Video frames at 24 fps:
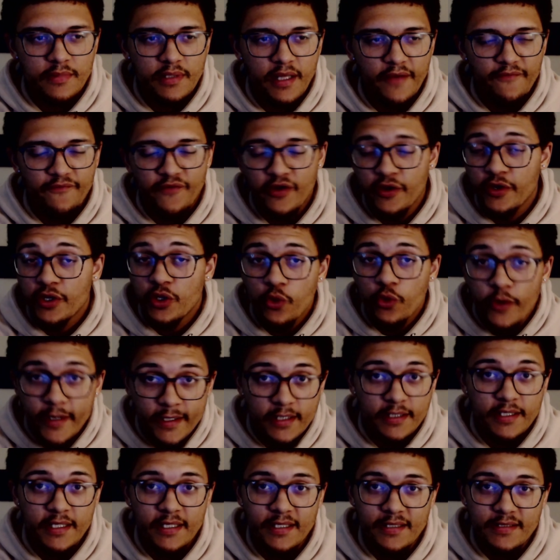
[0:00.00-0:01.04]
and very
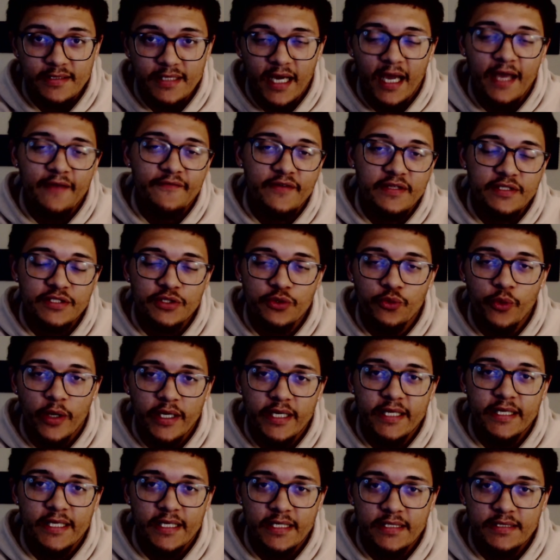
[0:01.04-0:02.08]
quickly dive into what
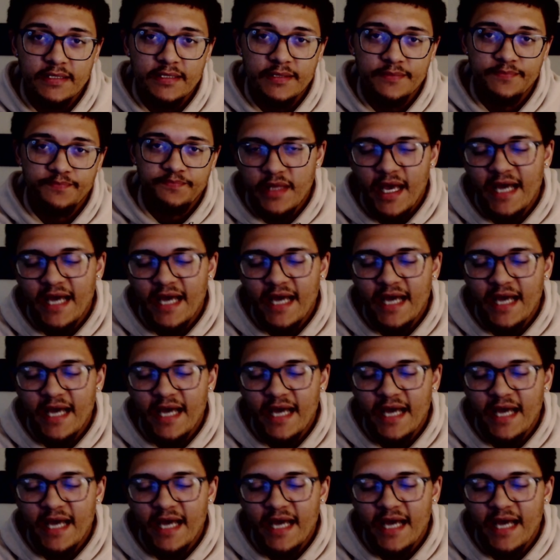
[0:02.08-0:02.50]
it is.